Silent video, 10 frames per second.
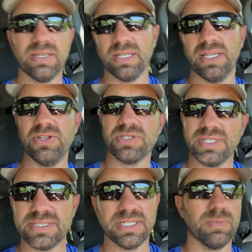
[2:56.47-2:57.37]
They usually
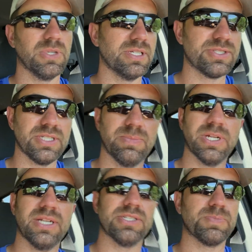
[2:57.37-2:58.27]
send a blend sheet, but
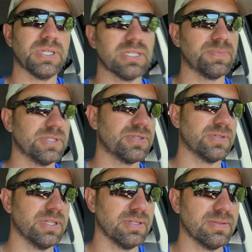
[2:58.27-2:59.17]
I just picked up this
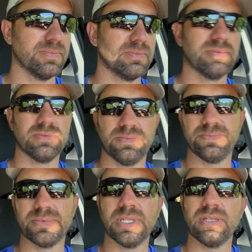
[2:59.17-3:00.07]
trailer and
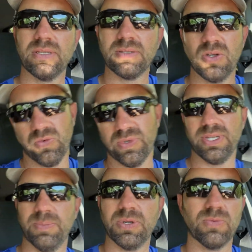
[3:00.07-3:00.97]
hopefully
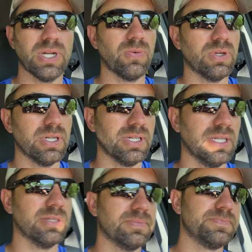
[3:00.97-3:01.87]
they put what I wanted in it.